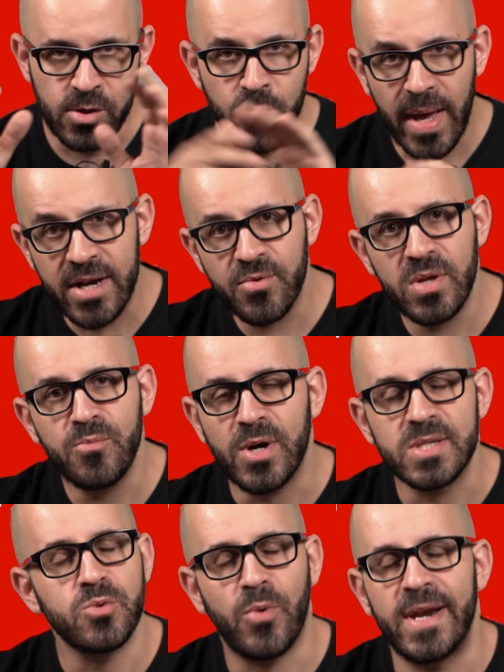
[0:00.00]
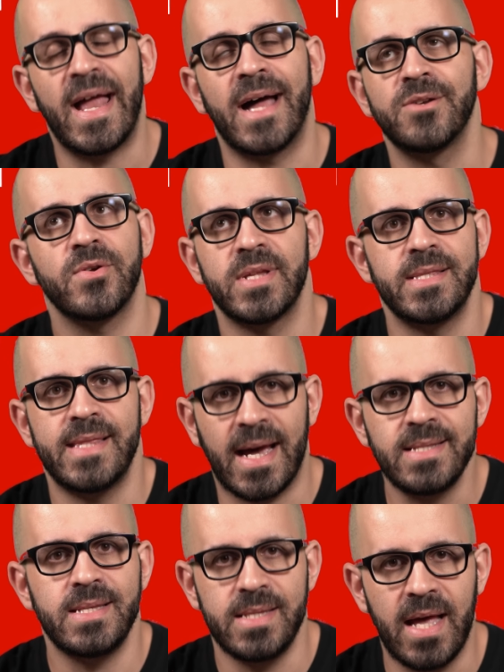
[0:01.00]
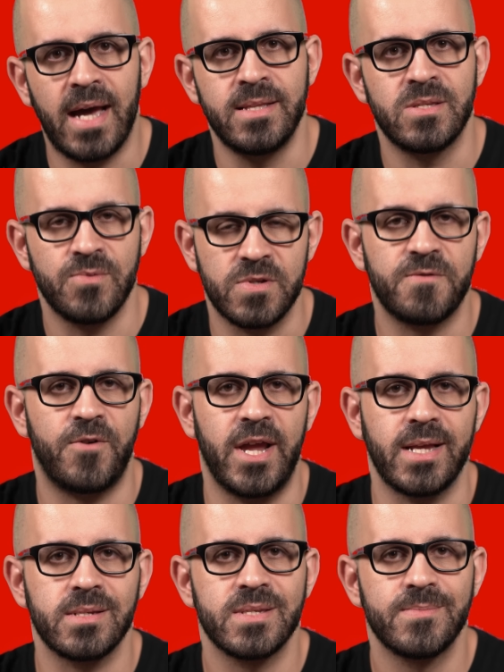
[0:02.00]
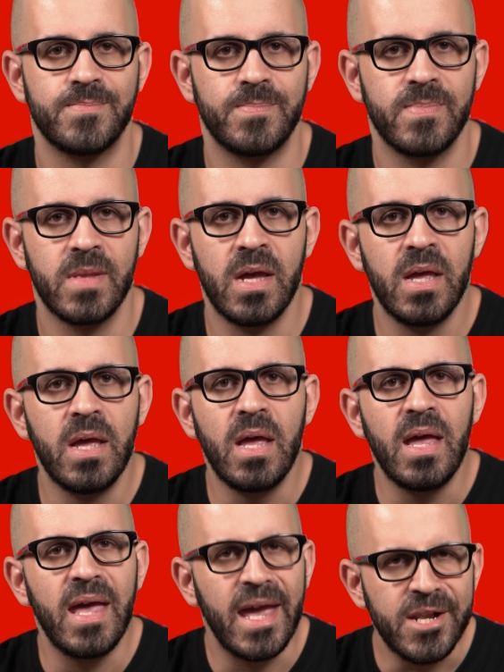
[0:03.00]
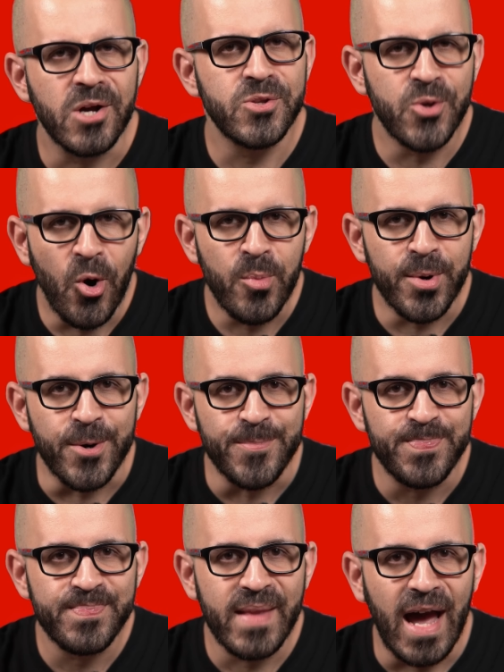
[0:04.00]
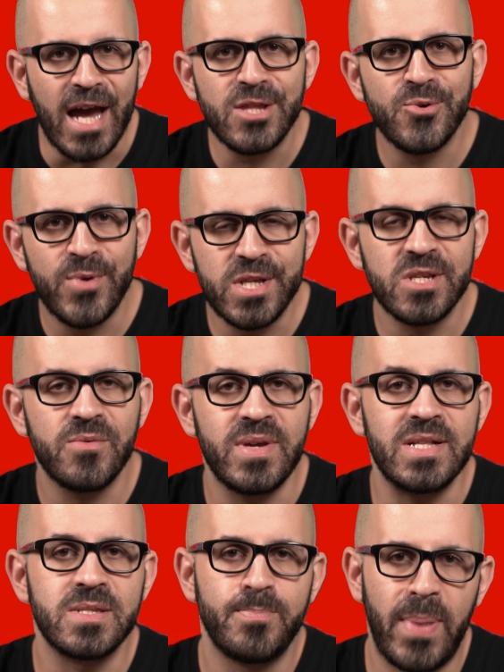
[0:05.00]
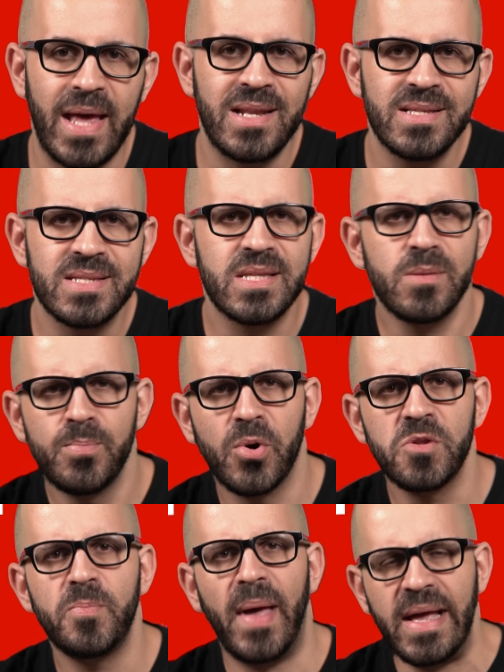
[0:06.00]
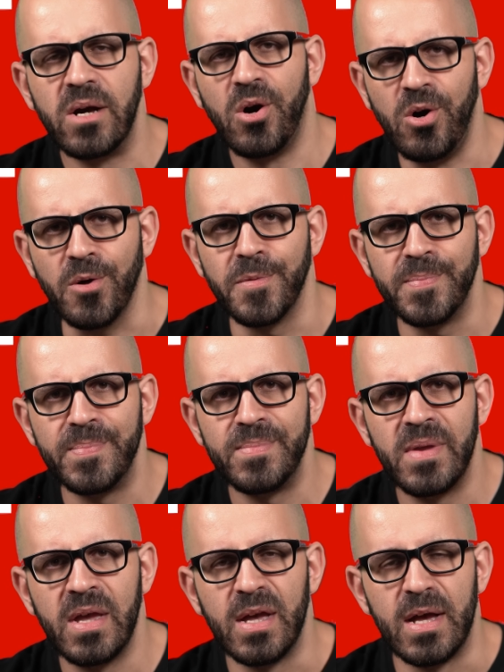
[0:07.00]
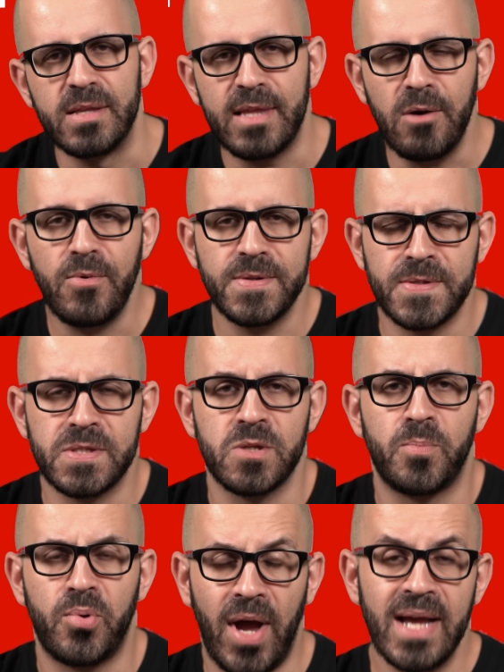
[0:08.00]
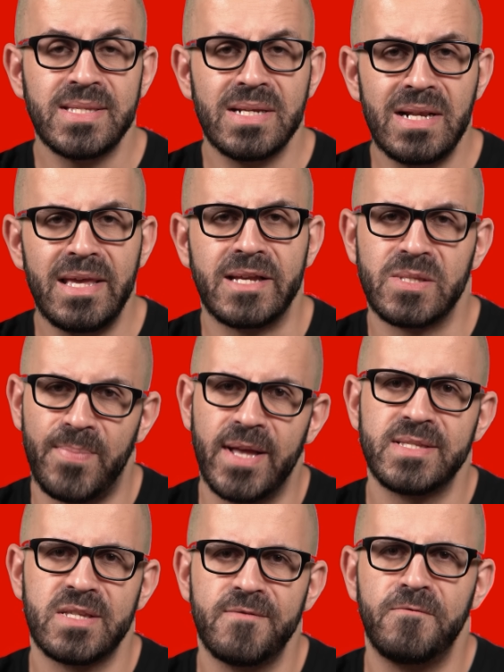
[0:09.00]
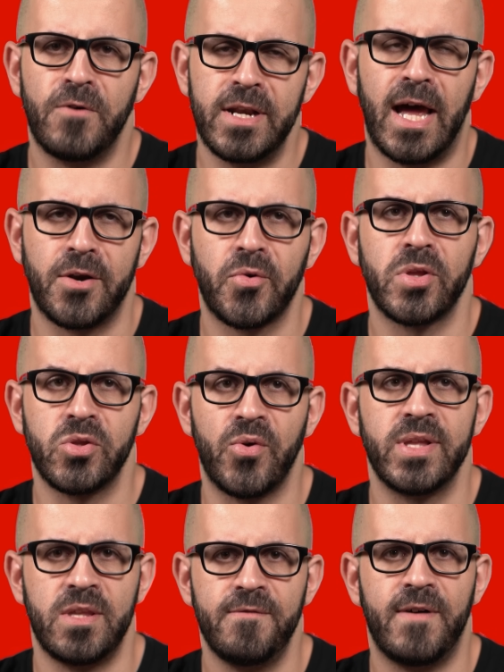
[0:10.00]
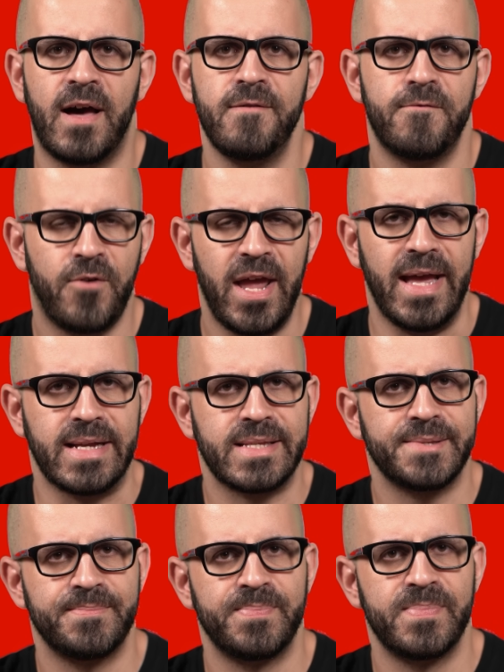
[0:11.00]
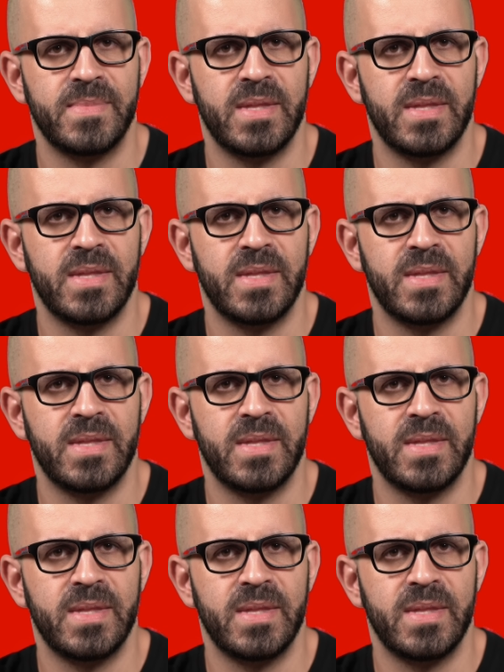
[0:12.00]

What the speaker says: New battery was 199 Swiss francs. In October, I had the winter wheels balanced and put back on. That was a surprisingly expensive 125 francs.